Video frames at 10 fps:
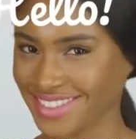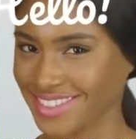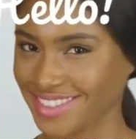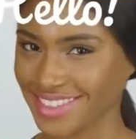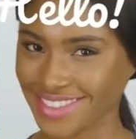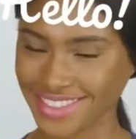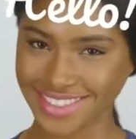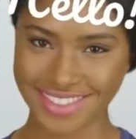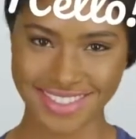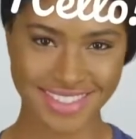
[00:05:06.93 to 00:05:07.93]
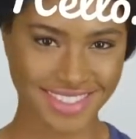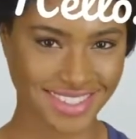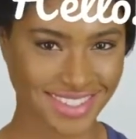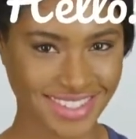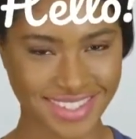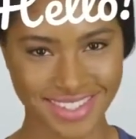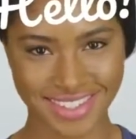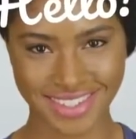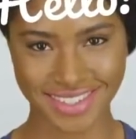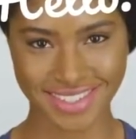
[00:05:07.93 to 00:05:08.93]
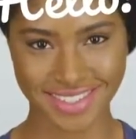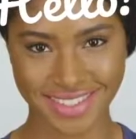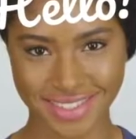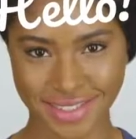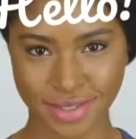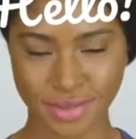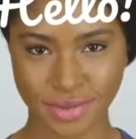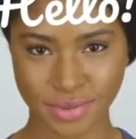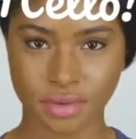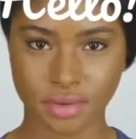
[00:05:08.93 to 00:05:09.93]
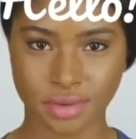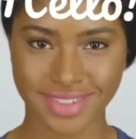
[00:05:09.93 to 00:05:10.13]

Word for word: Now I'm going to grab another input.